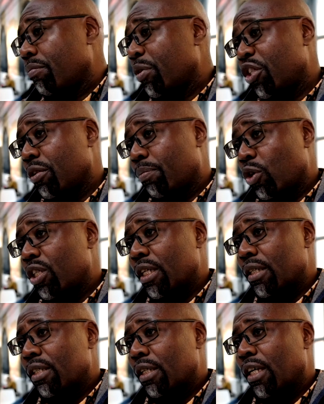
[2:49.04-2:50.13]
media
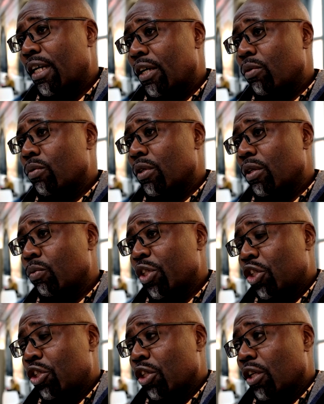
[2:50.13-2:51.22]
products,
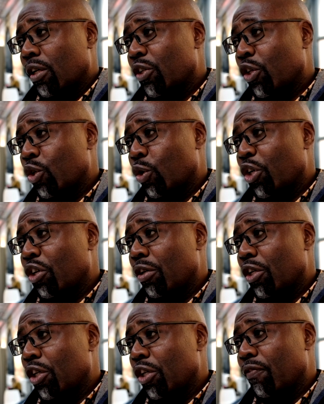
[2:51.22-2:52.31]
which you know,
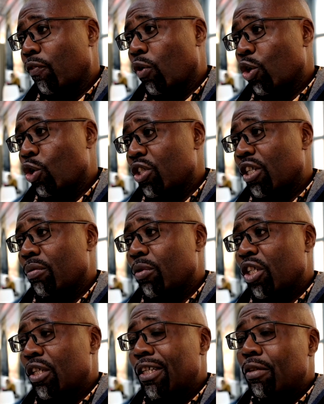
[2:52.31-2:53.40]
in for a long time
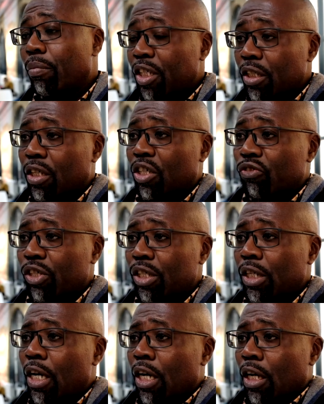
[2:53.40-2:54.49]
and in many countries,
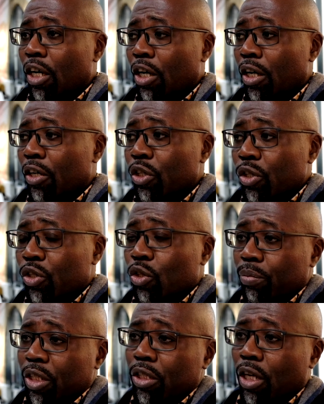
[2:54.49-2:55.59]
used to
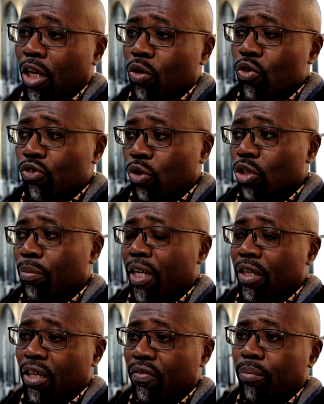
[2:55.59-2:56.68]
be controlled by
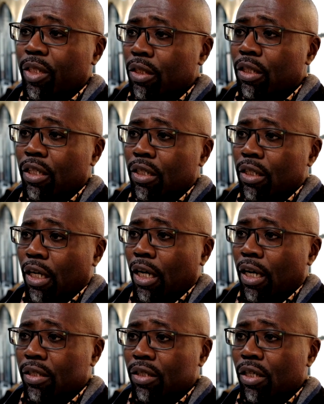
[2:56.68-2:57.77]
the government and
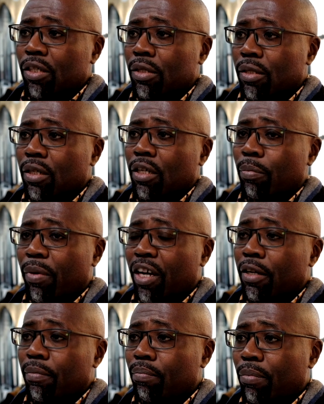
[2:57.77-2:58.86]
accessed
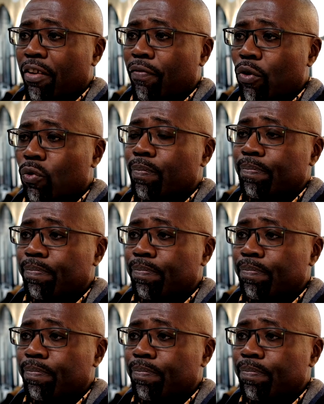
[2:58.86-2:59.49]
by few.